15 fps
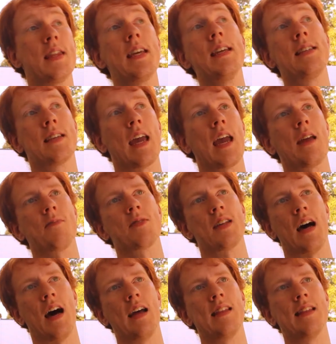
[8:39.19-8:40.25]
these games
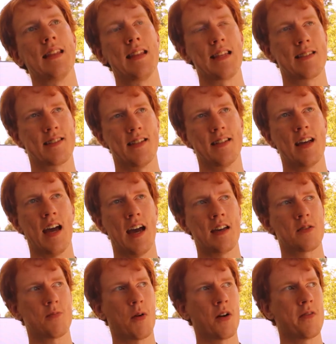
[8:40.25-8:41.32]
I listed
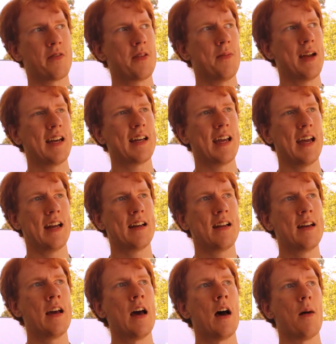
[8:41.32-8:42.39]
as part of the main
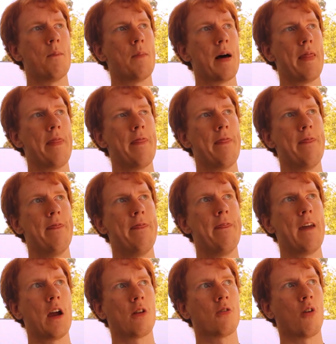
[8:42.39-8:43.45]
canon, but
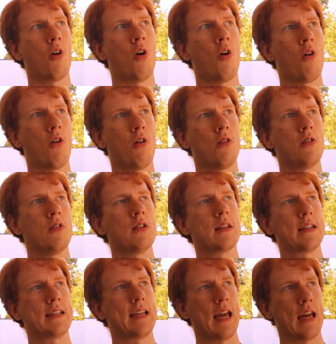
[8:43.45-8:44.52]
they're all
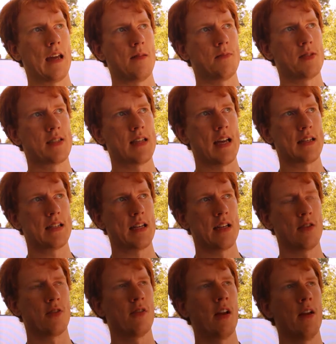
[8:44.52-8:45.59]
games that
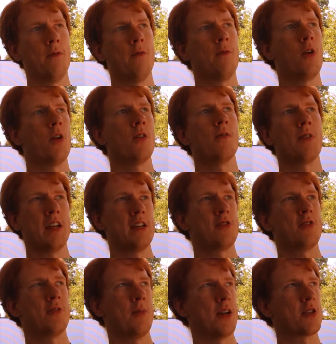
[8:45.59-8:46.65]
either involve
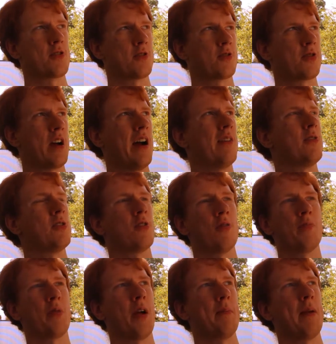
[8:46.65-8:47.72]
interdimensional travel or
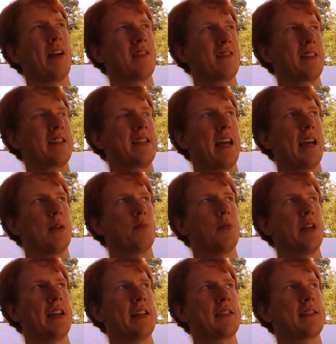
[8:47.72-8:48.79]
primarily take
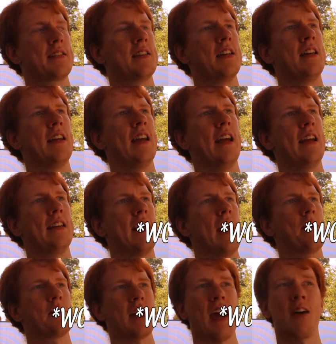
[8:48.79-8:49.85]
place in
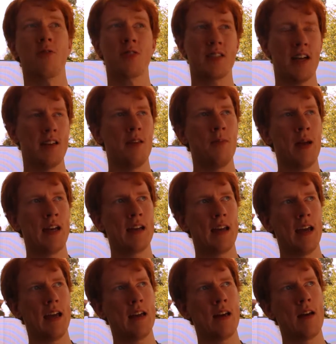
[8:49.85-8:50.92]
games outside the main
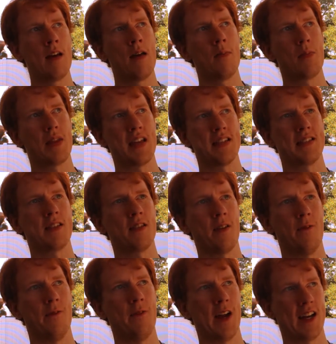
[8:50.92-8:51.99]
canon, but they still
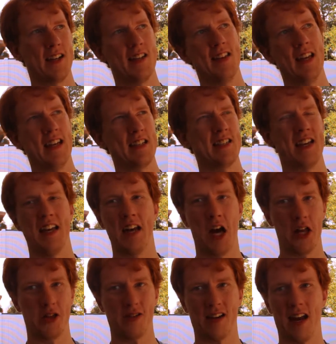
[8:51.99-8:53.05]
affect things in
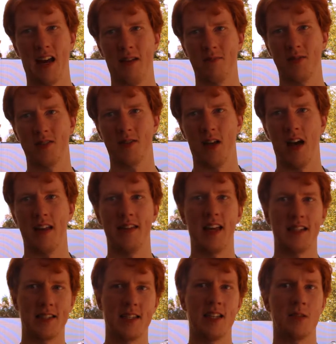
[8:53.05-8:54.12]
other games.
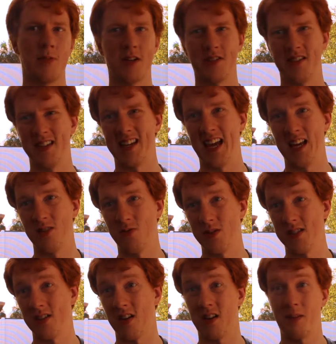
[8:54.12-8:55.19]
That's especially the case with
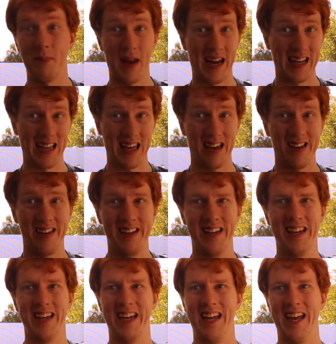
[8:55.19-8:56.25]
Sonic Mania.
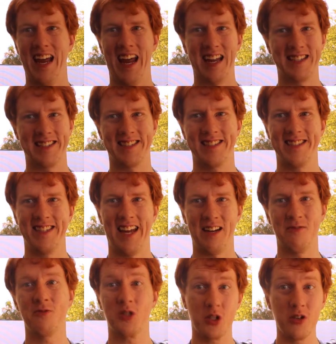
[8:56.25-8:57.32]
It
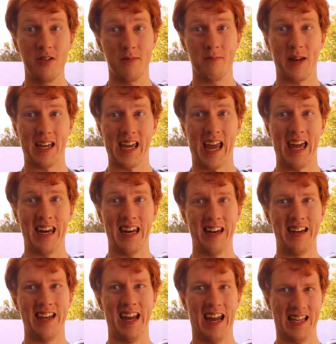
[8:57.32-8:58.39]
shouldn't be
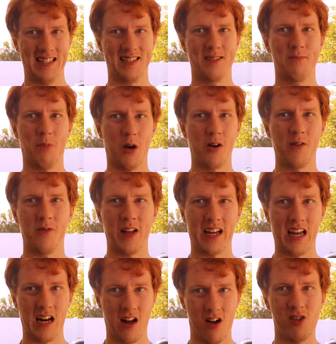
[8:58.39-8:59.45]
canon. It's part of
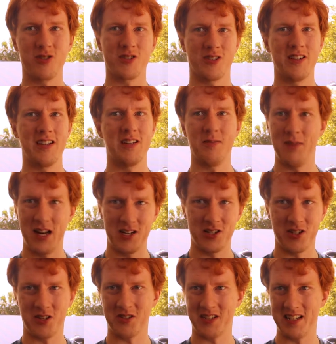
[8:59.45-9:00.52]
like an alternate dimension,
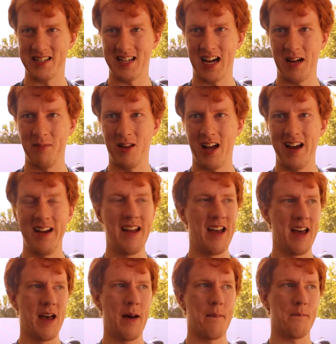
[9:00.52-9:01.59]
alternate timeline,
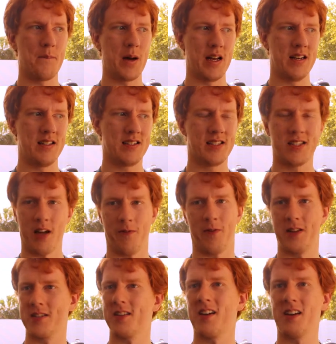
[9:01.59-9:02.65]
but stuff
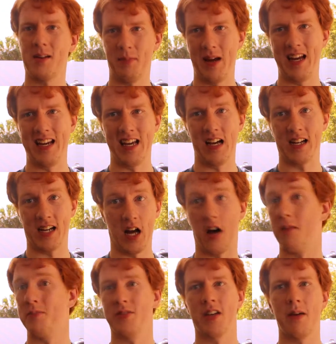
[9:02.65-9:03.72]
in Sonic Mania
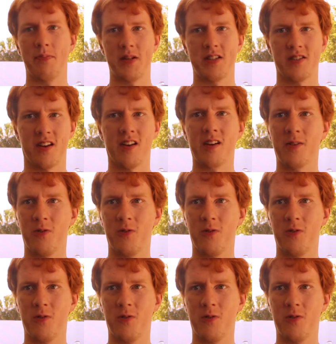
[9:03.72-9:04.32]
comes up in Sonic